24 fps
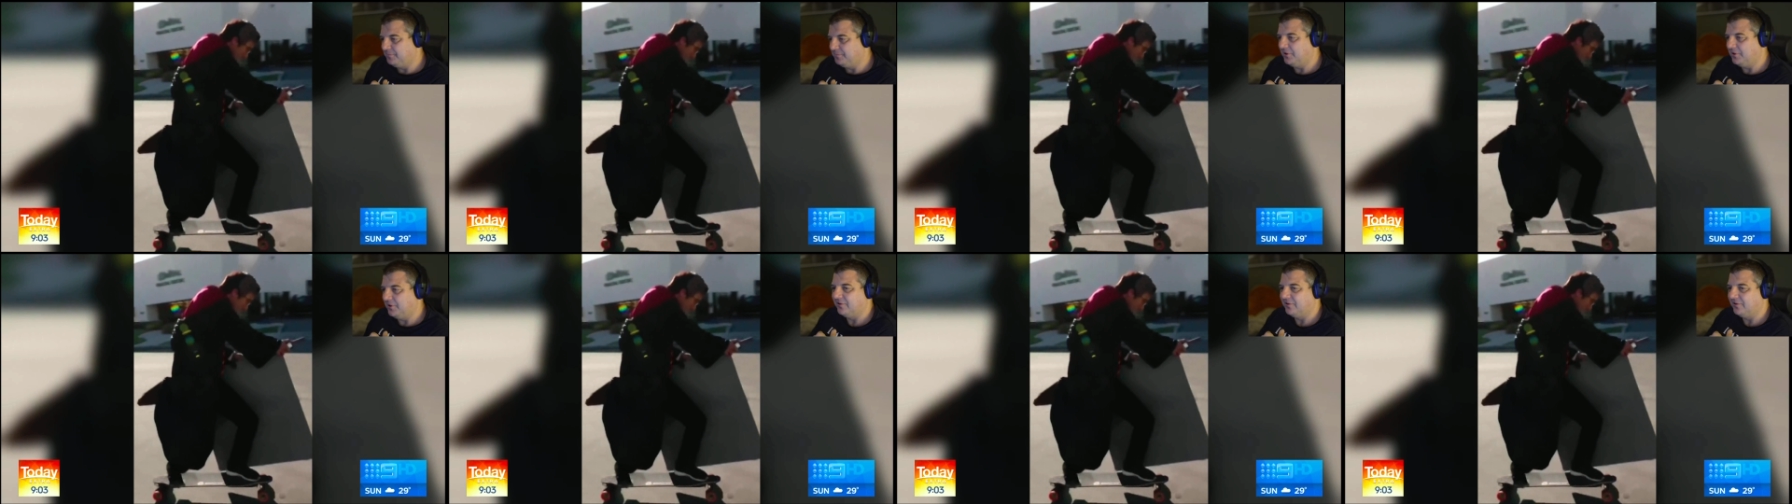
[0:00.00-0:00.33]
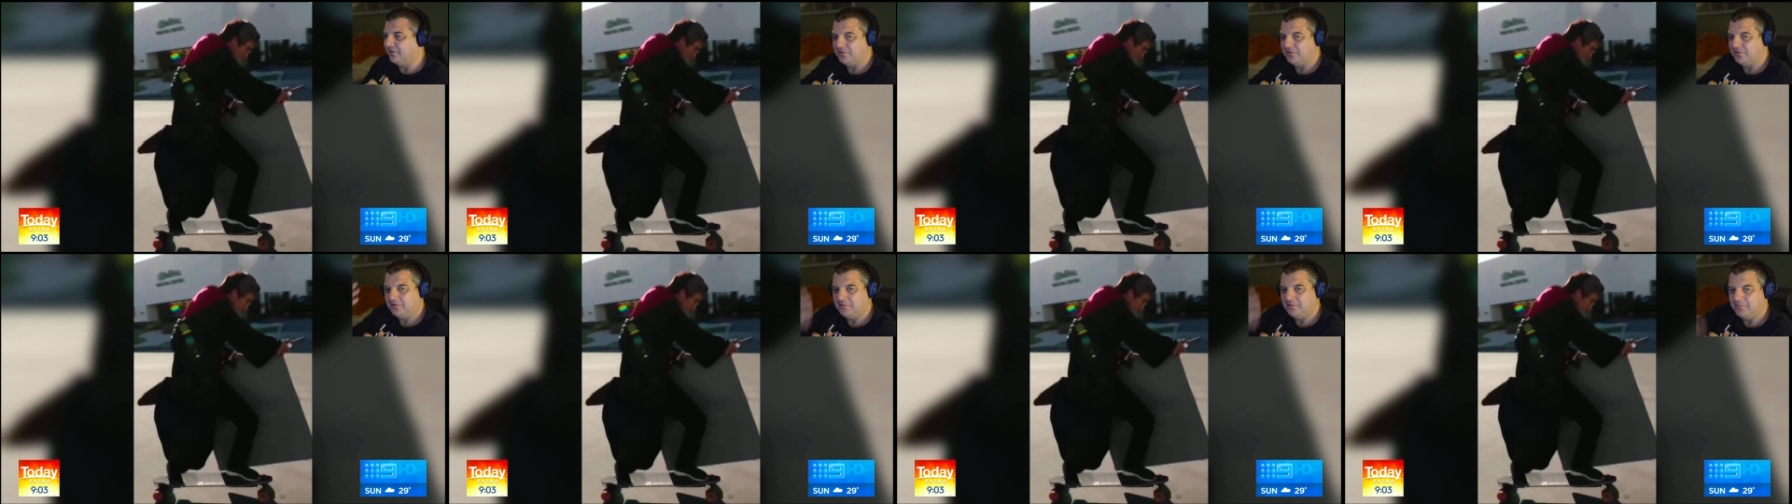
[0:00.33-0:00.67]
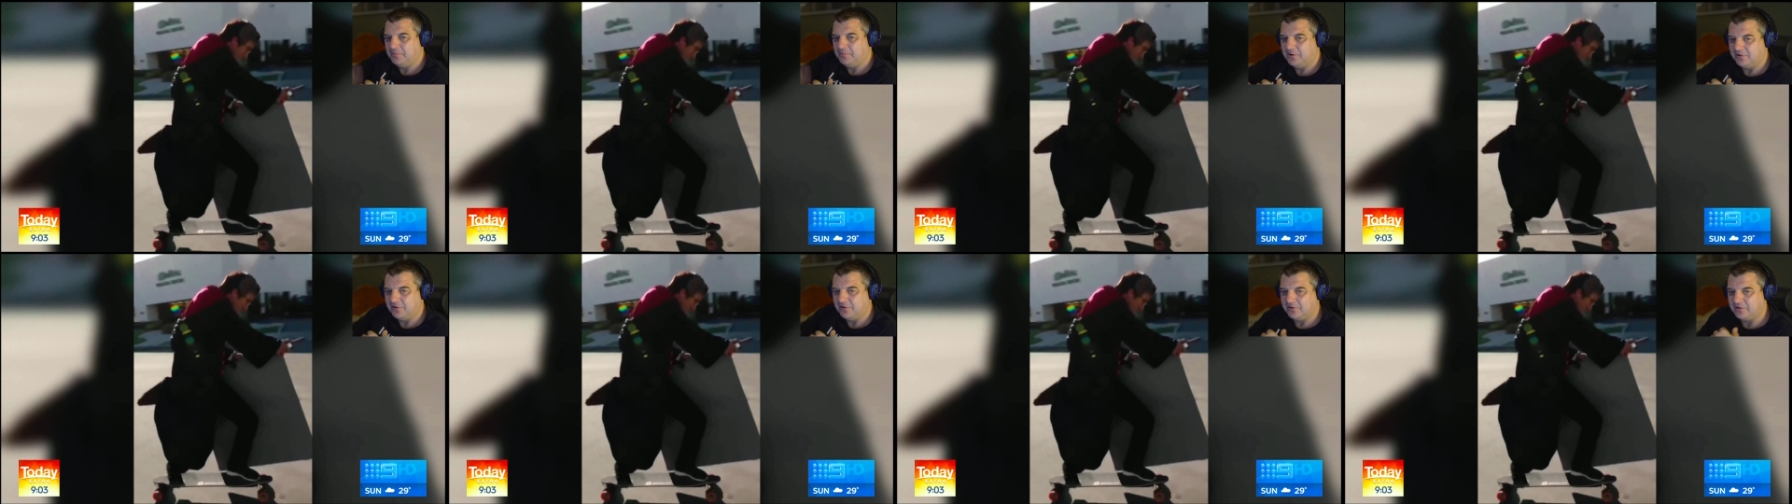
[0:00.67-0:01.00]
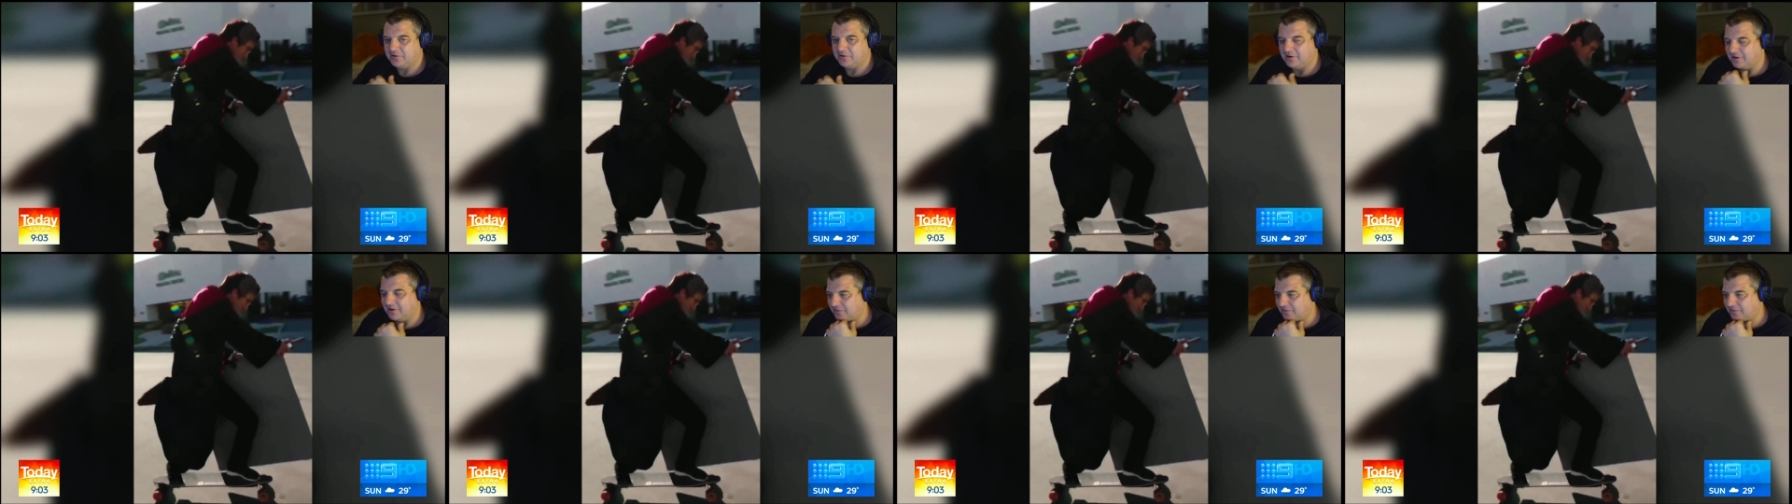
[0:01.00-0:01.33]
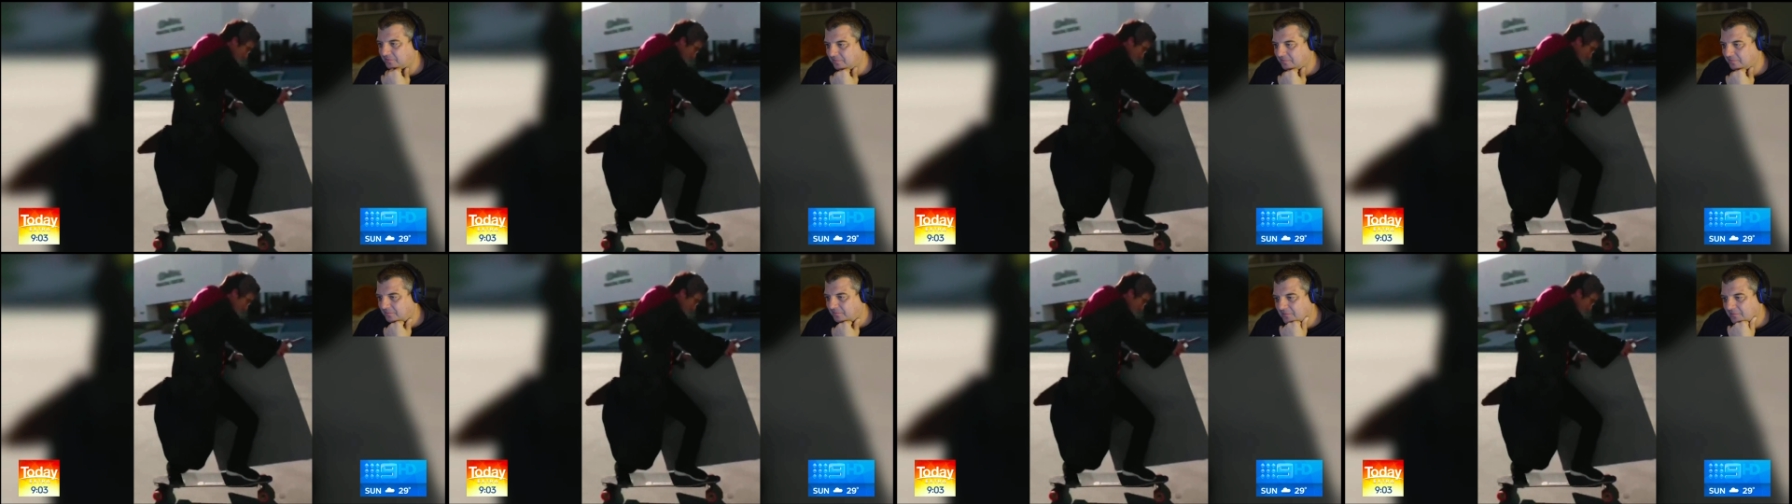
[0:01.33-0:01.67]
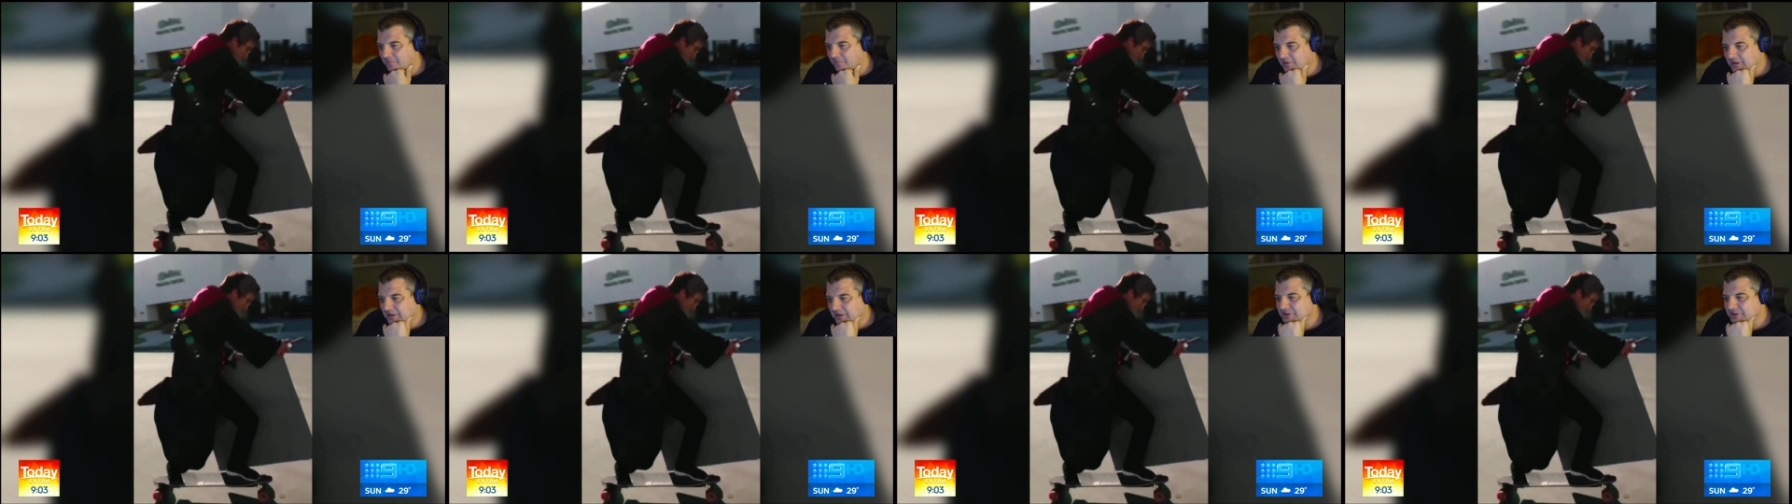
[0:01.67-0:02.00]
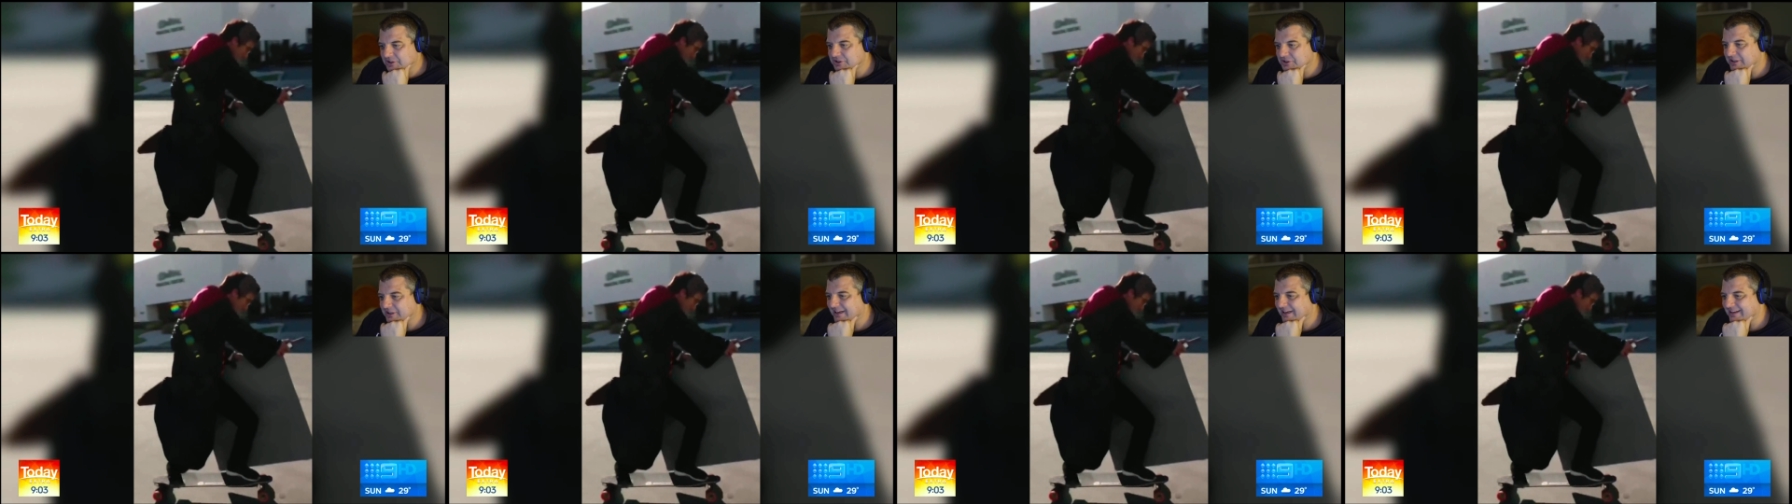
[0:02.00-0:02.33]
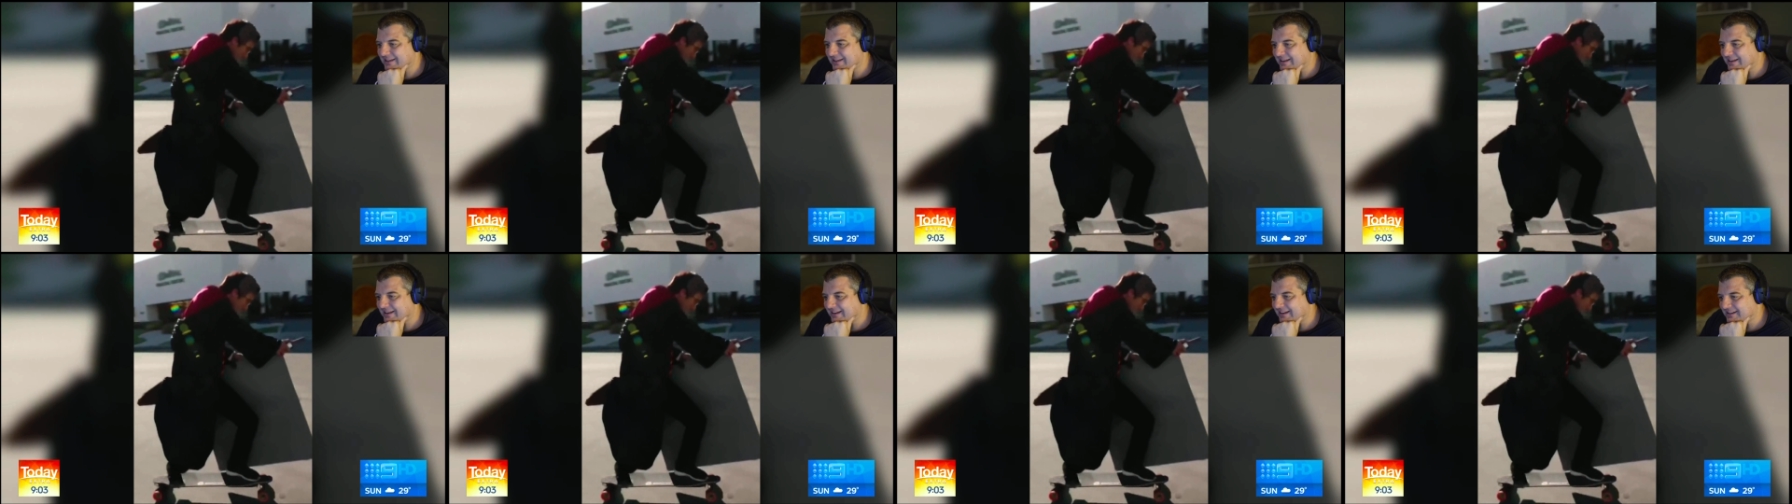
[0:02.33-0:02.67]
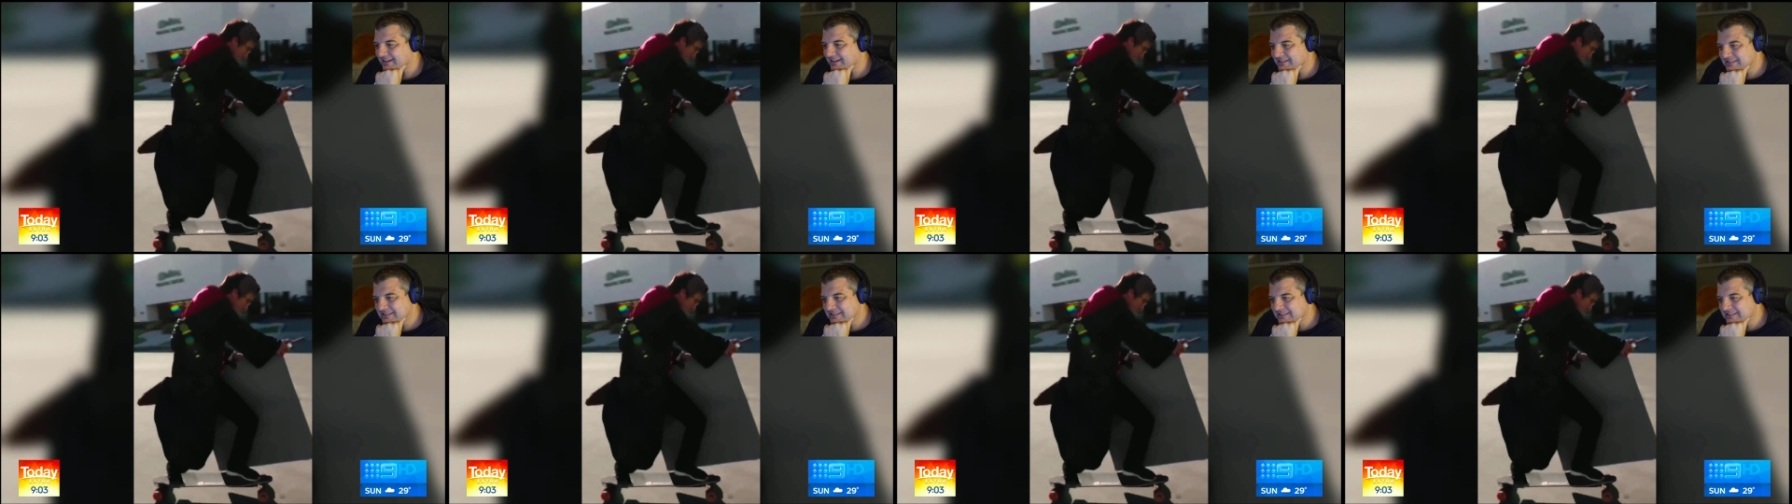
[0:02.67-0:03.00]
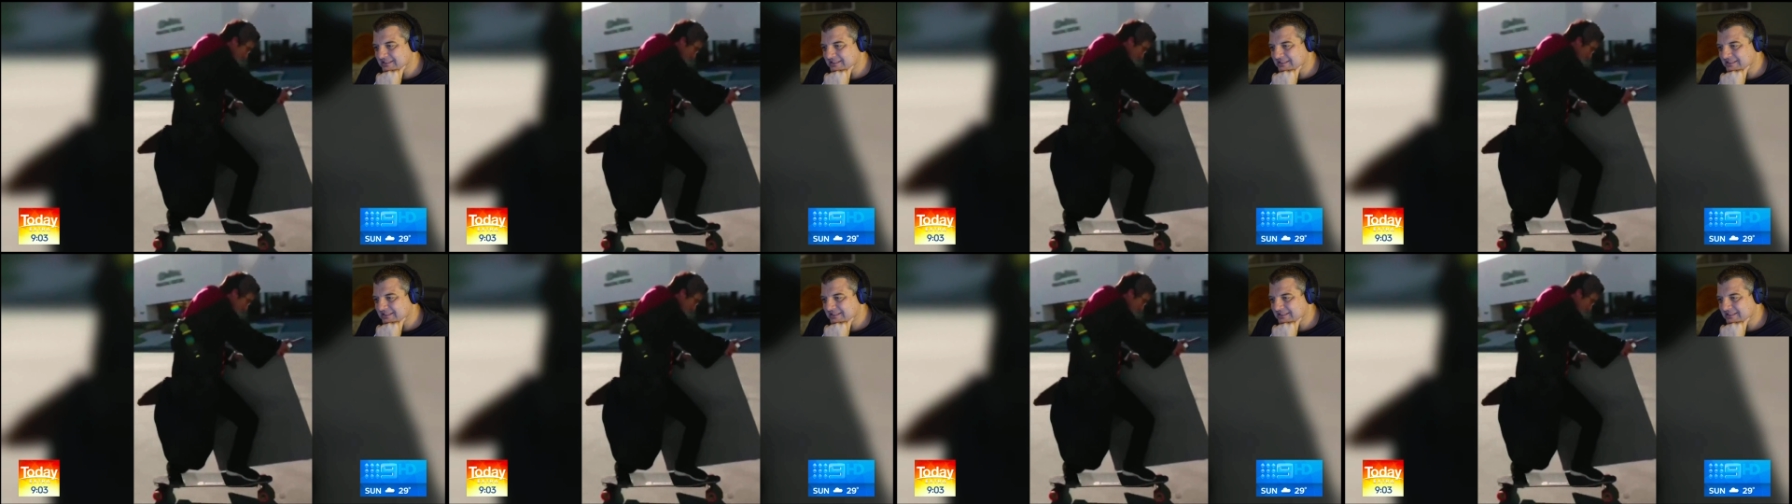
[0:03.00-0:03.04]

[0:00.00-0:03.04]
mirrored sheet there.